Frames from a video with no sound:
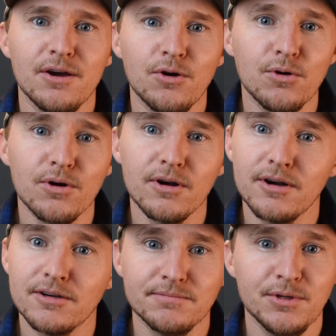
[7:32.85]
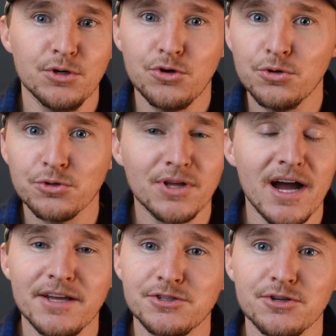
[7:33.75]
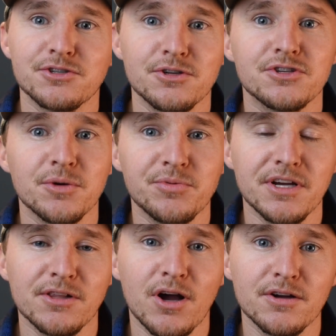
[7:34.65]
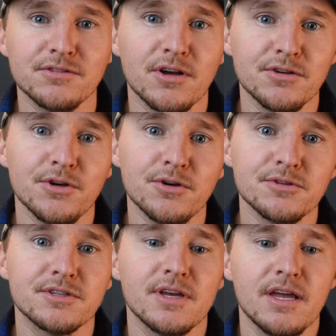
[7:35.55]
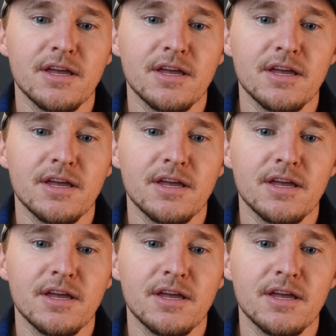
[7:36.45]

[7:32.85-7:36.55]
or cooler lines or something along those.